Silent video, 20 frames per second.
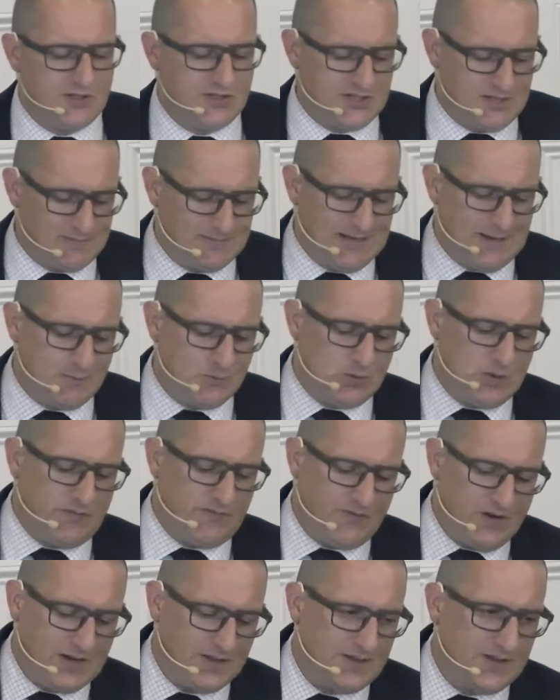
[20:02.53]
sometimes we
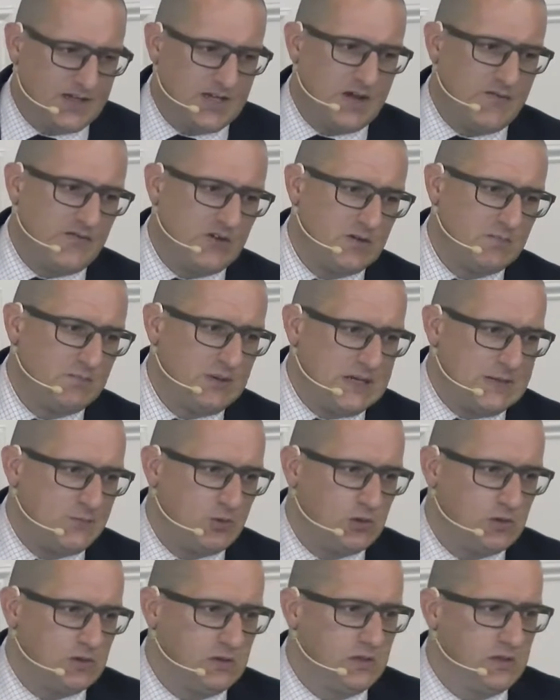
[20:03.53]
find the covenant
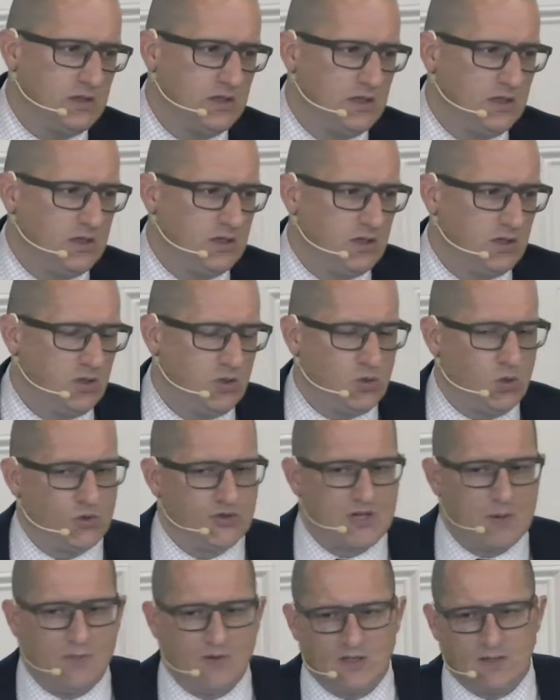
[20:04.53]
people
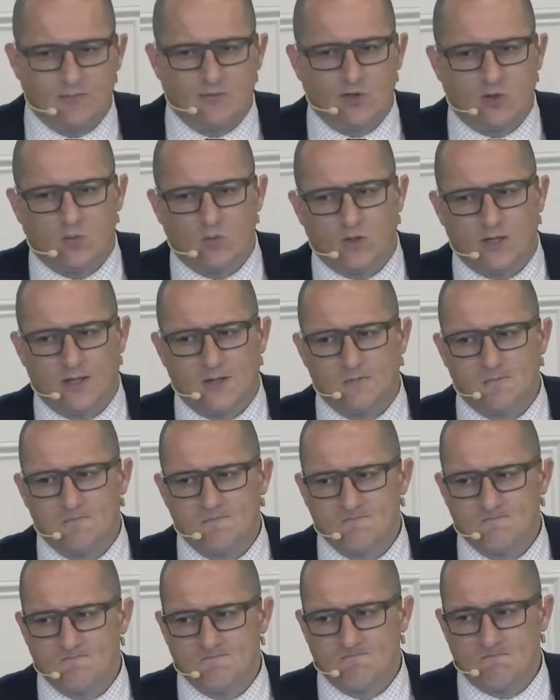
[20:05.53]
caught up in them, don't we?
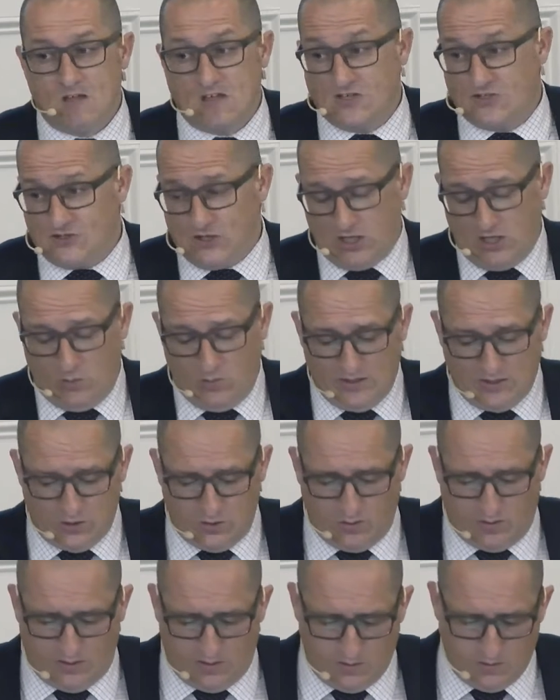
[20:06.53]
Certainly we
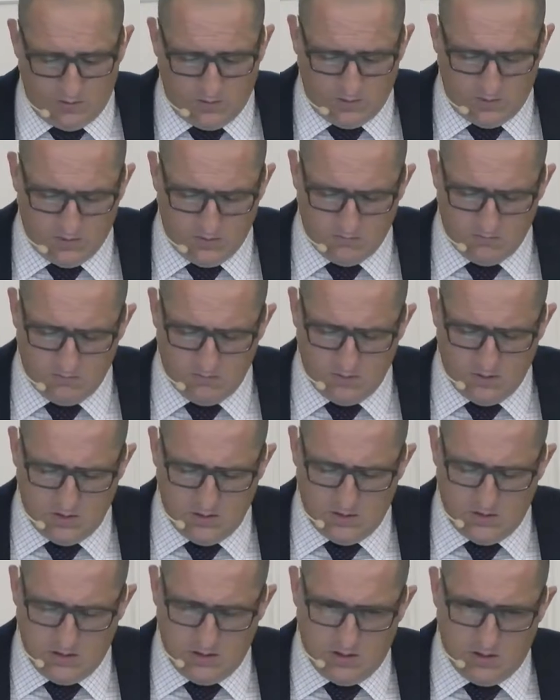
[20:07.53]
do here.
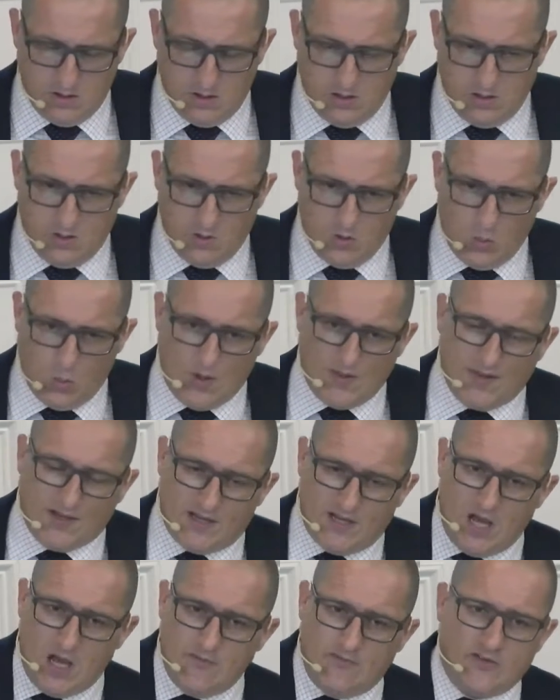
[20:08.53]
When the
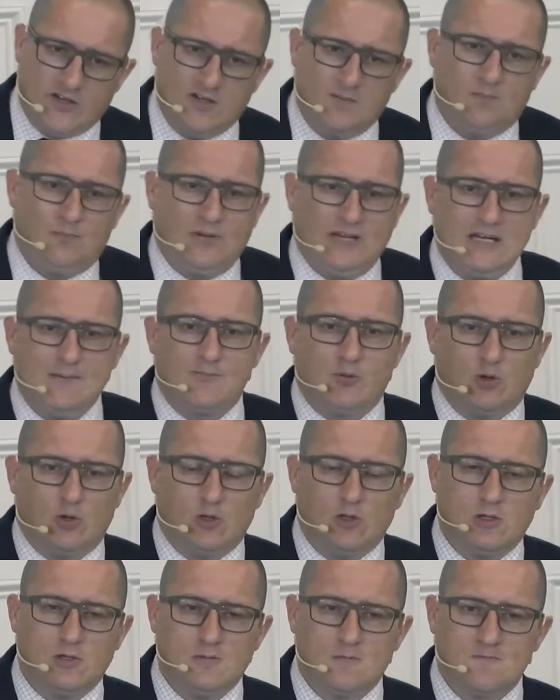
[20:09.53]
covenant
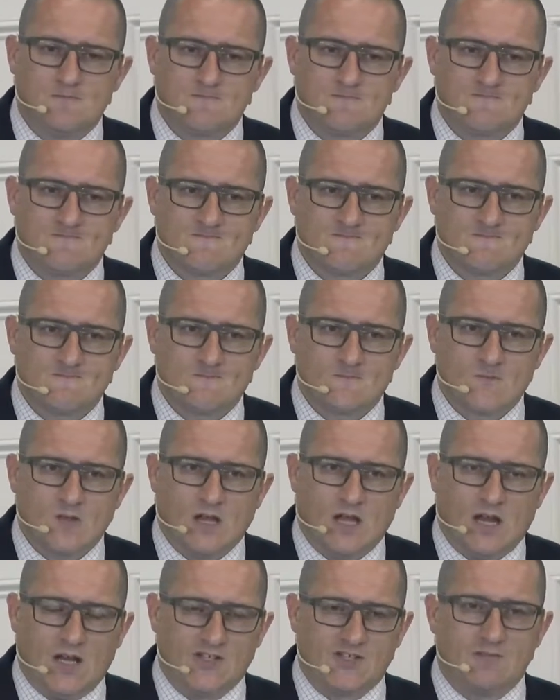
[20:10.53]
people,
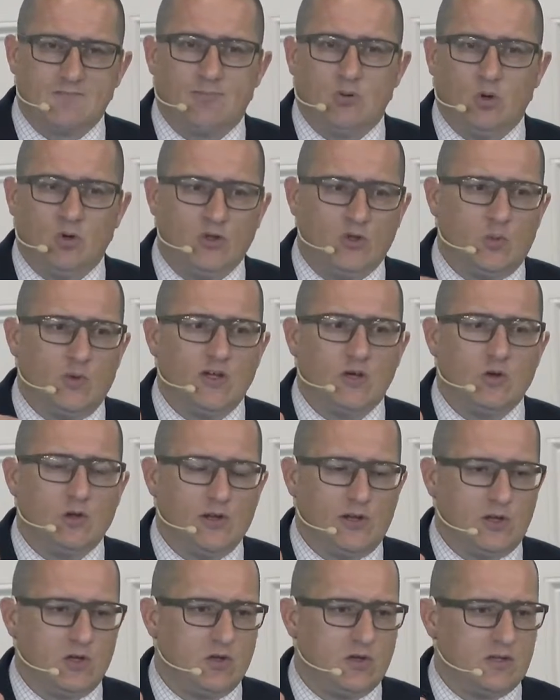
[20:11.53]
and it's important that we
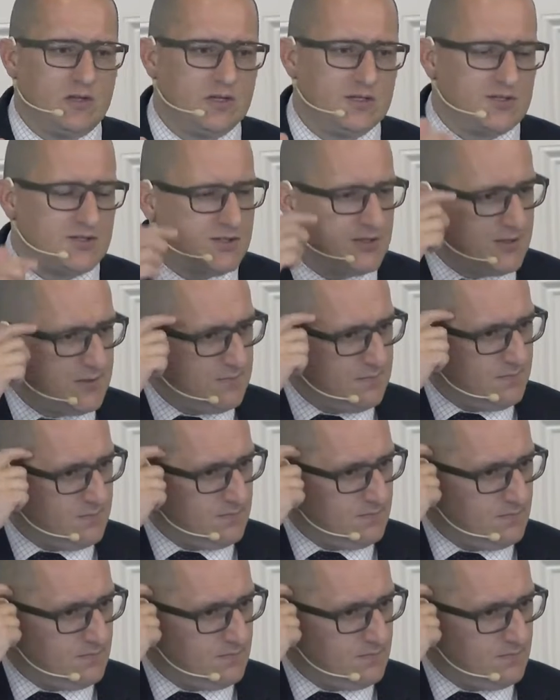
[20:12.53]
all hear this,